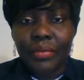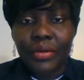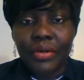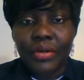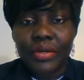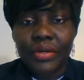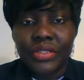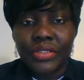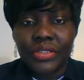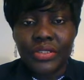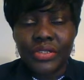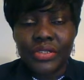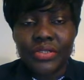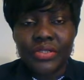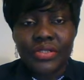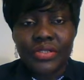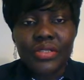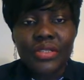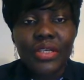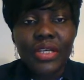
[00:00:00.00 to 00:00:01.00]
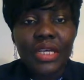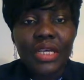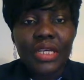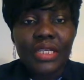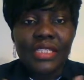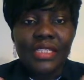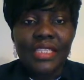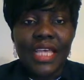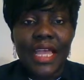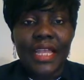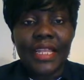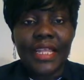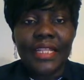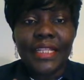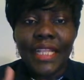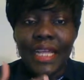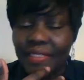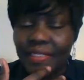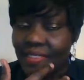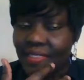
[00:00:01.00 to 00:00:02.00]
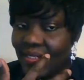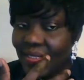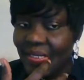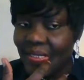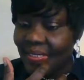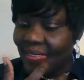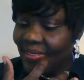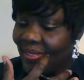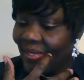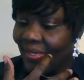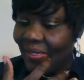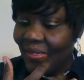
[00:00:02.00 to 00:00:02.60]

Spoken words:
but he just decided that since he